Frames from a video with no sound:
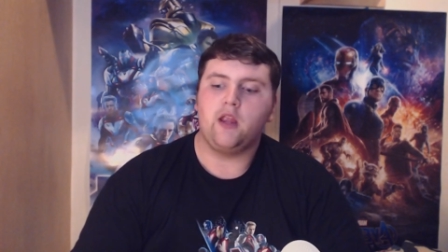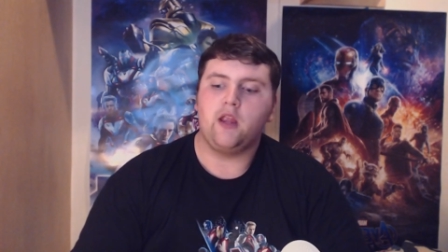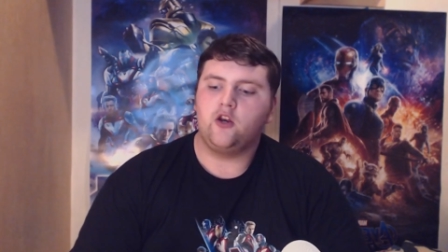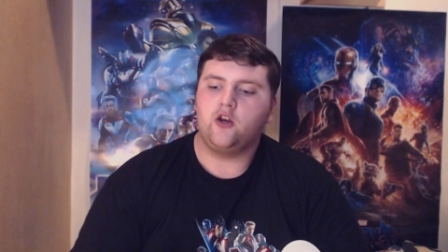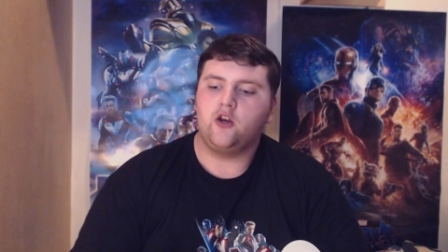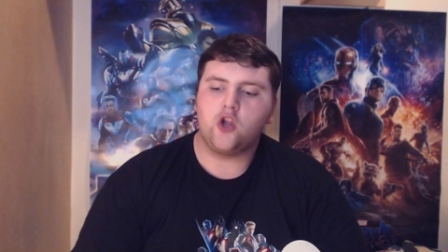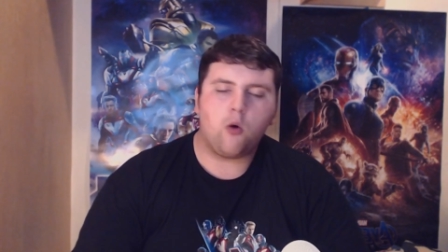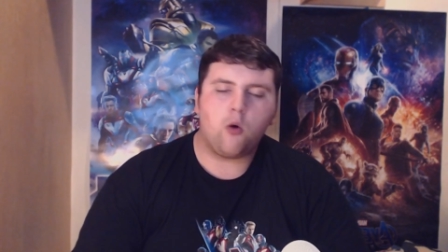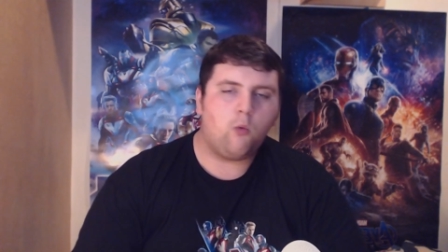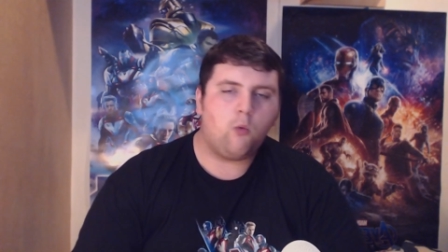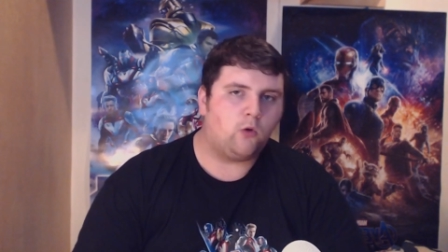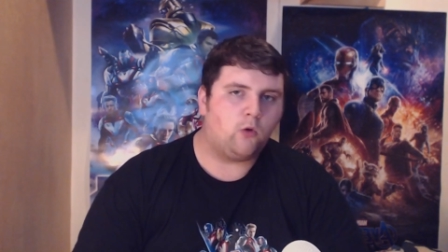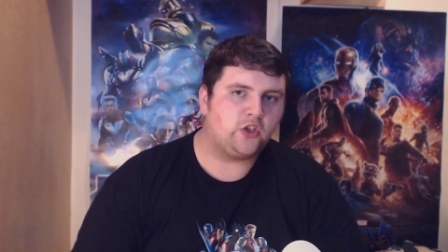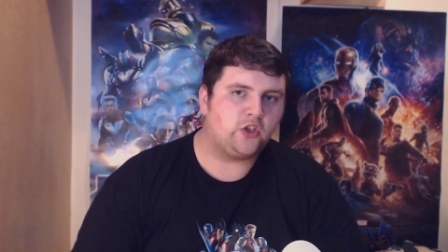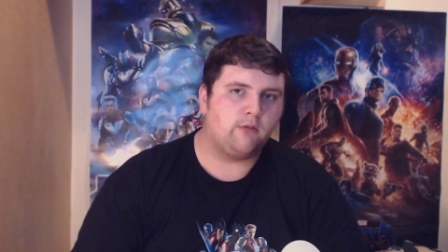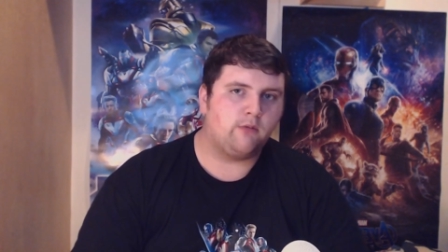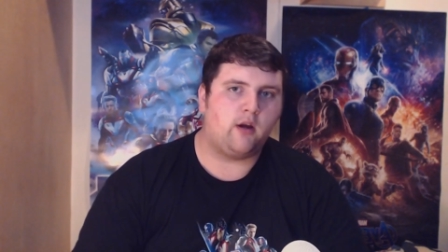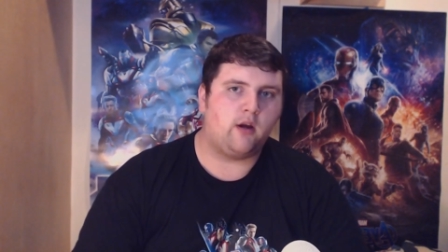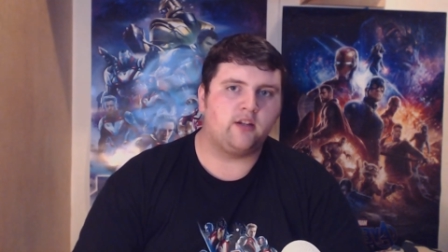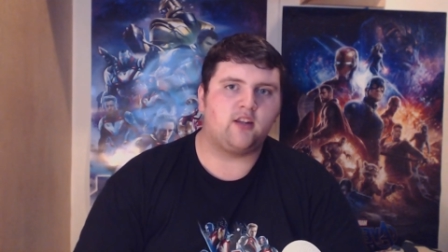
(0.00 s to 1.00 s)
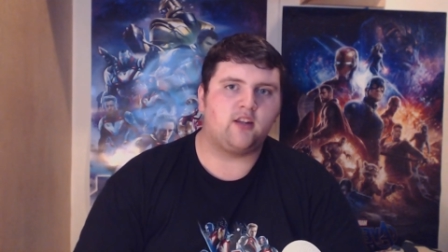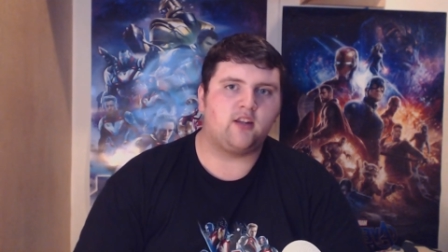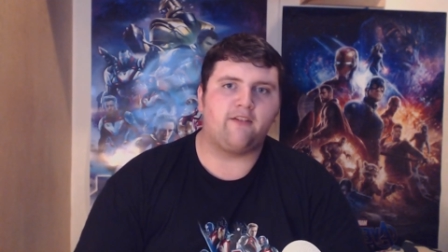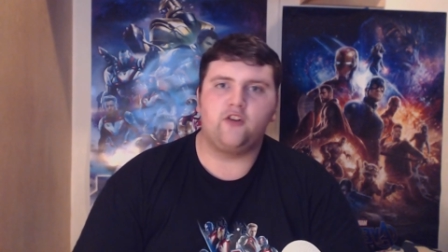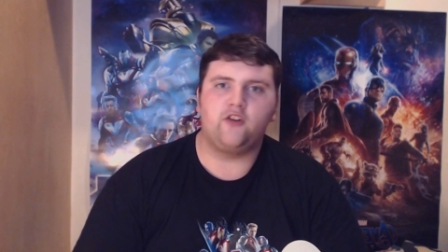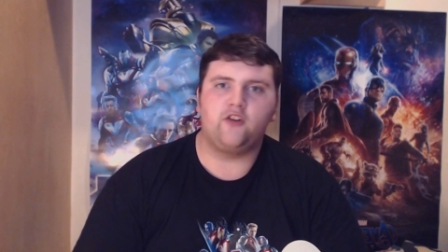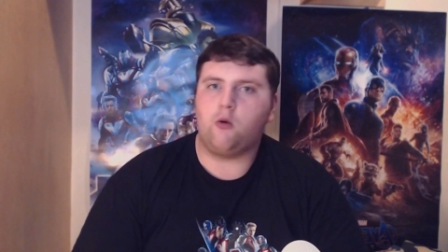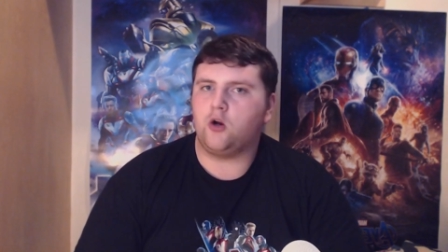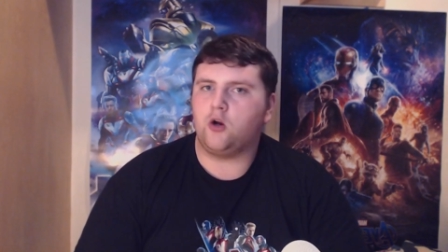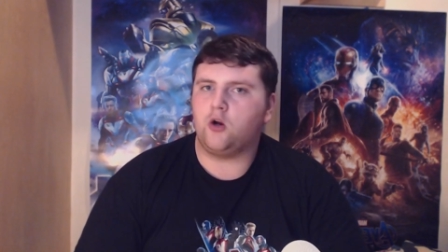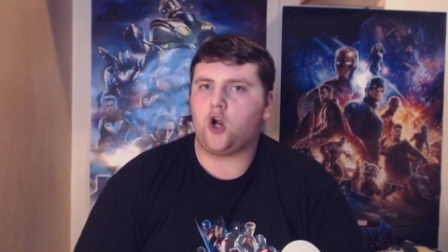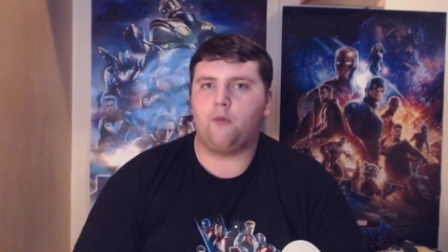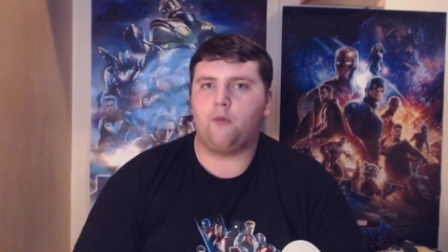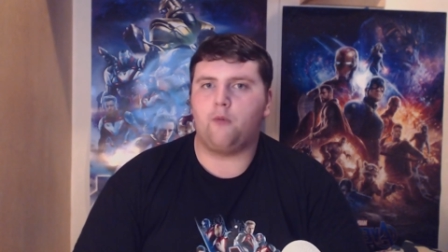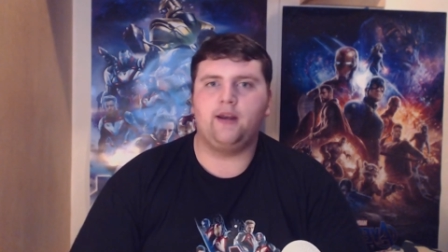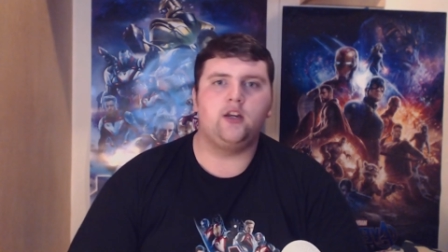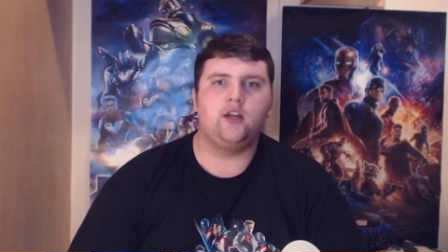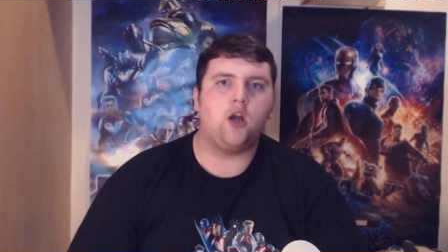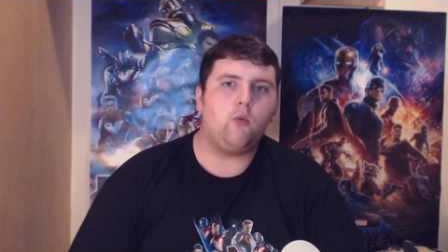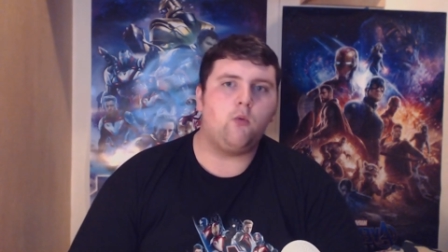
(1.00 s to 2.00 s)
No one watching my stuff, no one
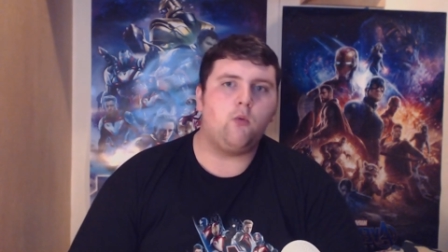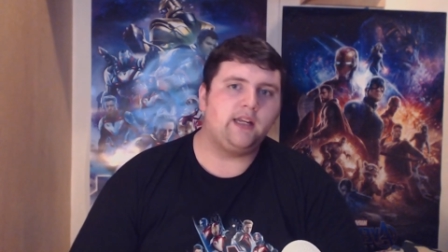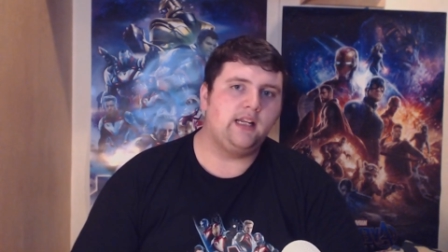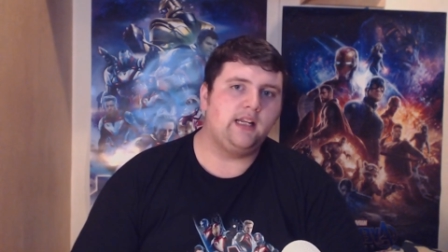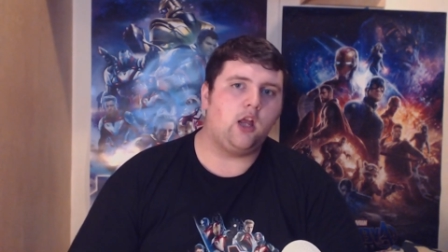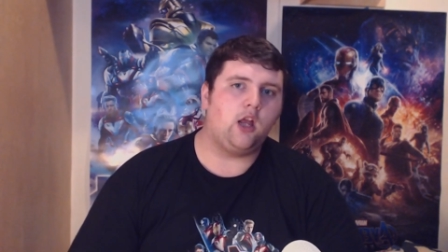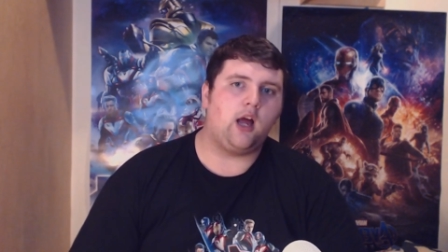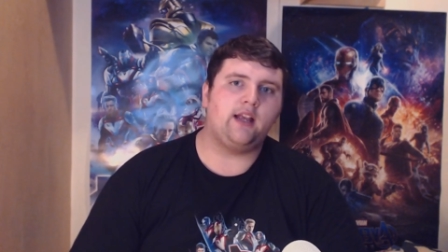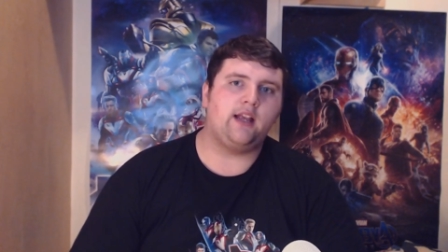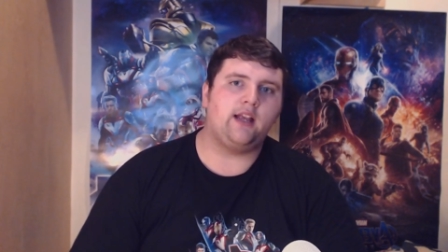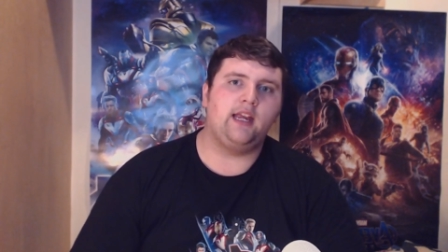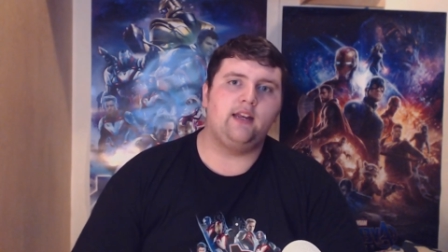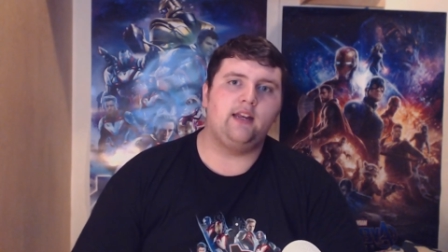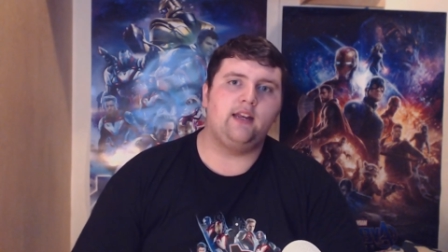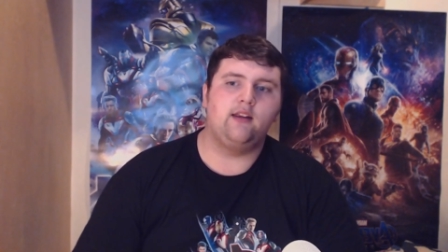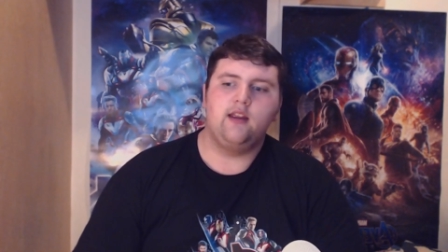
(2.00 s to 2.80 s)
commenting, nobody liking,